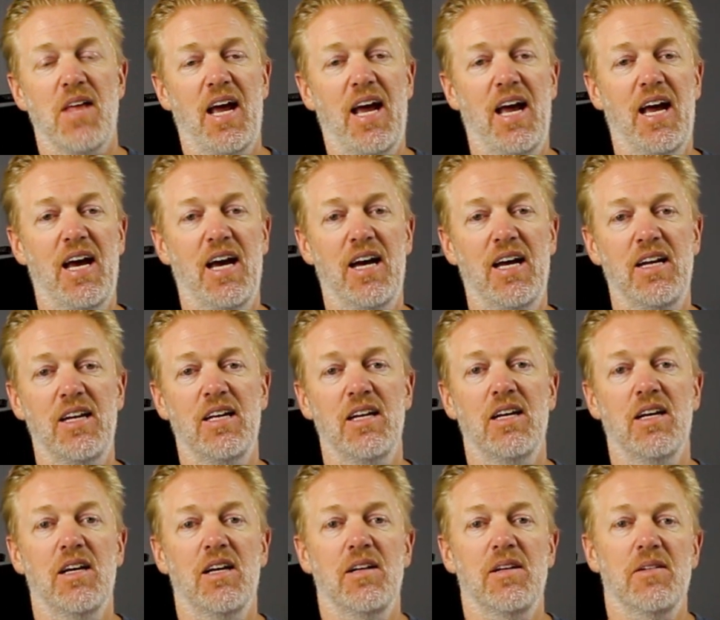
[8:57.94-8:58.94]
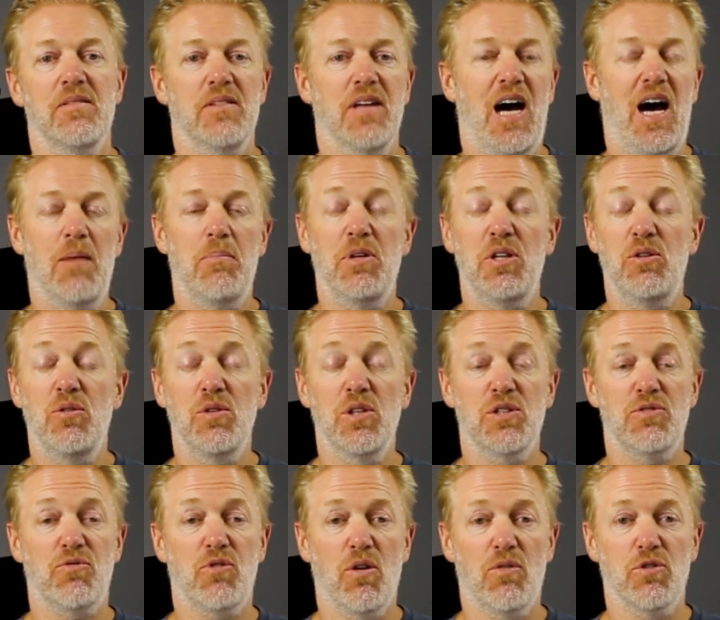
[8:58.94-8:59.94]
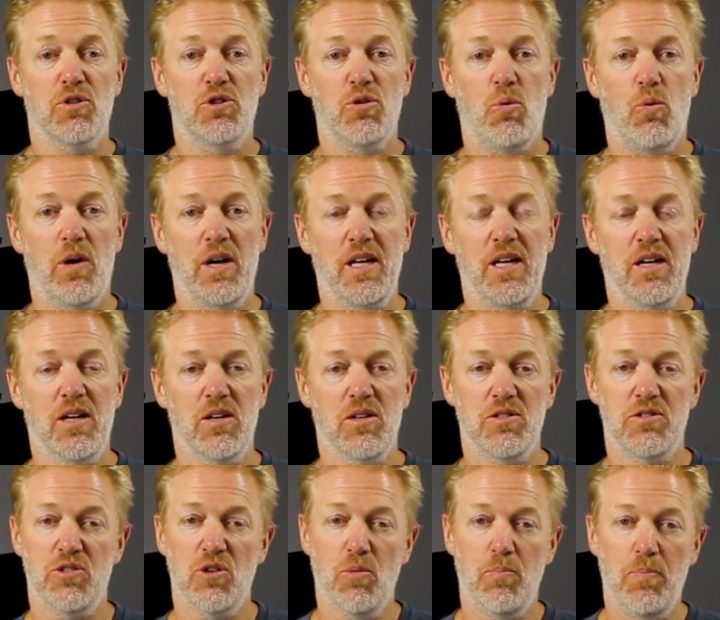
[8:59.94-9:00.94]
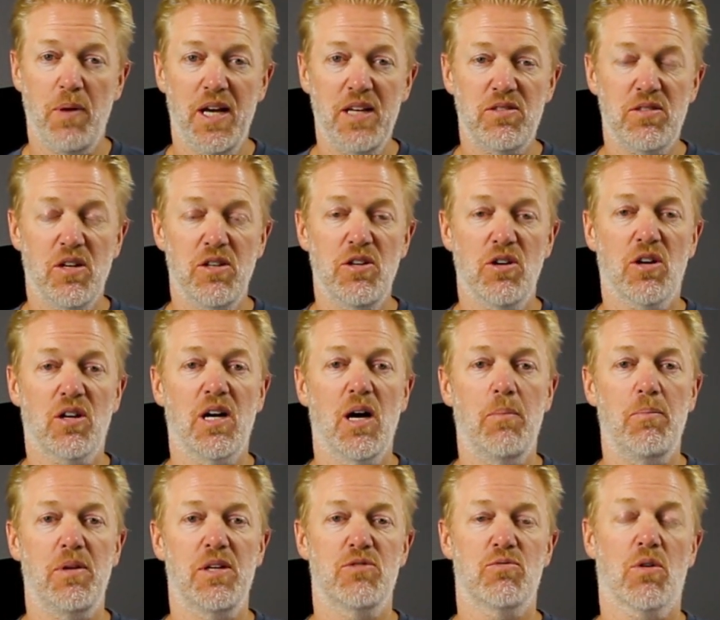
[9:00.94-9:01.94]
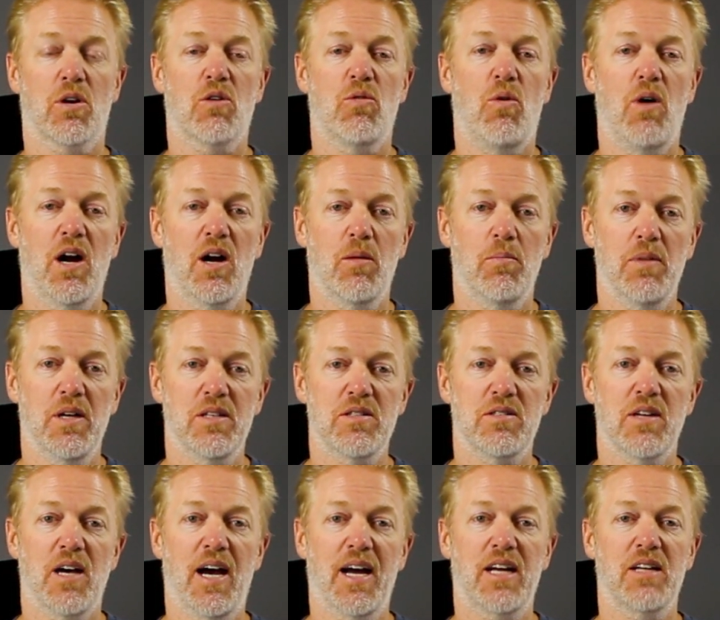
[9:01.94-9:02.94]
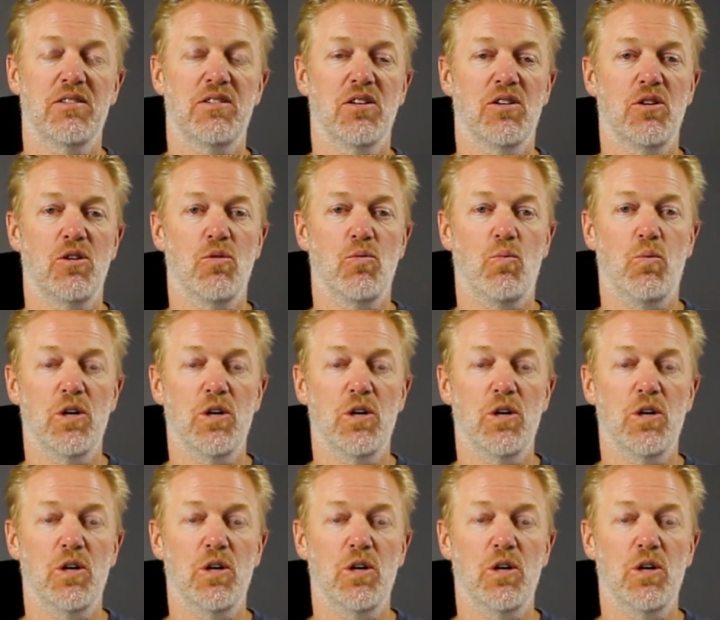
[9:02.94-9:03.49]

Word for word: and I've been doing this for over 20 years. So based on your company's requirements, I can tell you